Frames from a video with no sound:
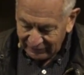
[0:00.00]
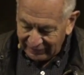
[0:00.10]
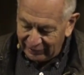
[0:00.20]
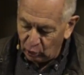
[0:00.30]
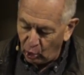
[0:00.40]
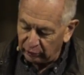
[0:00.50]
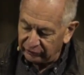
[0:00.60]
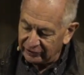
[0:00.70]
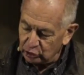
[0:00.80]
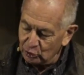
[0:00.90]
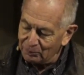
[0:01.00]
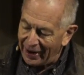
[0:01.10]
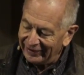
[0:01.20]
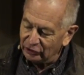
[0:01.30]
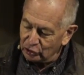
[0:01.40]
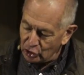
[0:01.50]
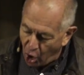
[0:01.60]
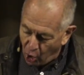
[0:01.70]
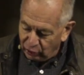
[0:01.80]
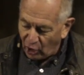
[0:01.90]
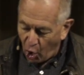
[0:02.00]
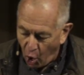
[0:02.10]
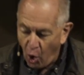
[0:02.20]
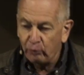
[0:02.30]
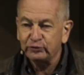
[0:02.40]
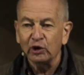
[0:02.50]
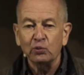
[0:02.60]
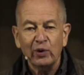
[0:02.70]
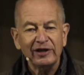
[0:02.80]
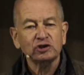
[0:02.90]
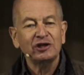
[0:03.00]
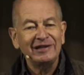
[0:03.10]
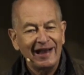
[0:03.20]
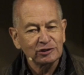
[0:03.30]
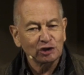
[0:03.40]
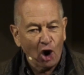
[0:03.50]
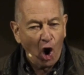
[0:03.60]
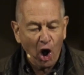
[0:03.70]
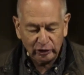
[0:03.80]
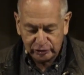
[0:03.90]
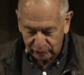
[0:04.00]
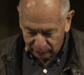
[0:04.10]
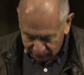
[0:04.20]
in order that you might know the hope to which he has called you,